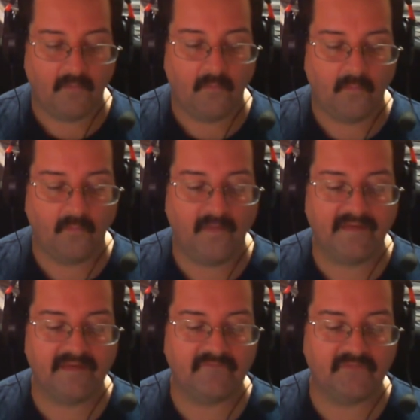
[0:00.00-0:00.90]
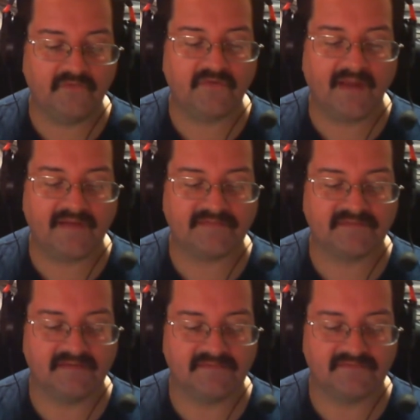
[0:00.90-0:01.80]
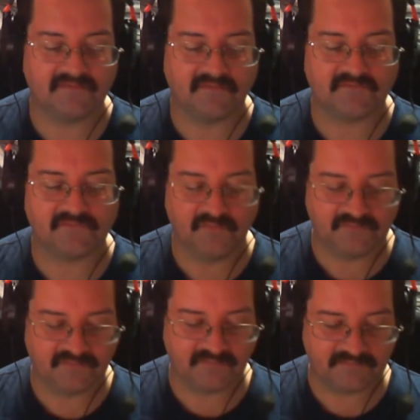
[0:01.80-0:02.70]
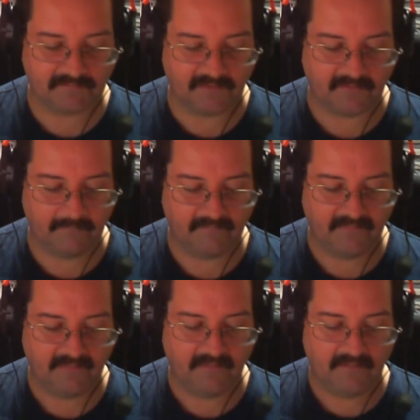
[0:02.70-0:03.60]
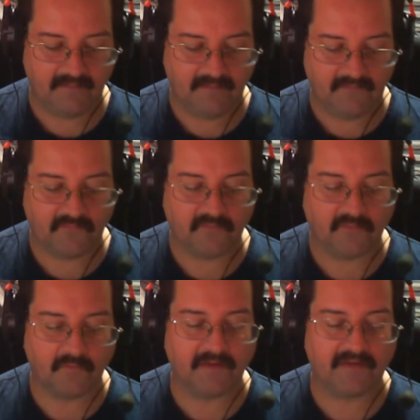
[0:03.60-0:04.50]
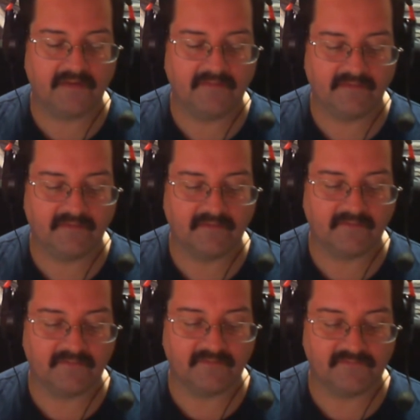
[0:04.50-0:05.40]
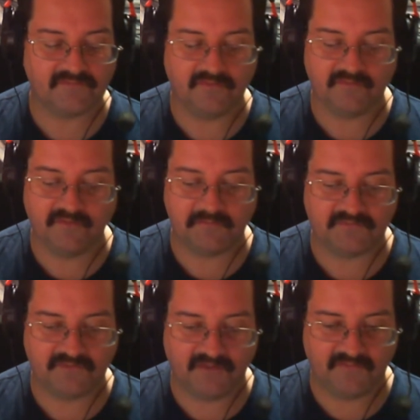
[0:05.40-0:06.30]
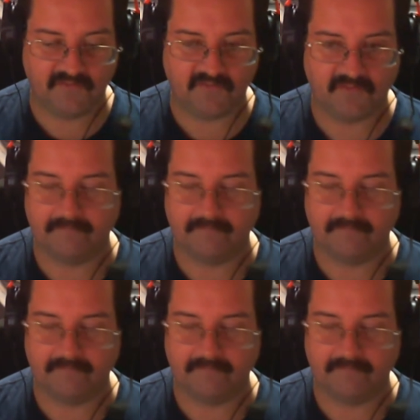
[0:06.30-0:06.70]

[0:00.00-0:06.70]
Whenever you cast an instant or sorcery spell, Torwaki the Younger deals 2 damage to any target.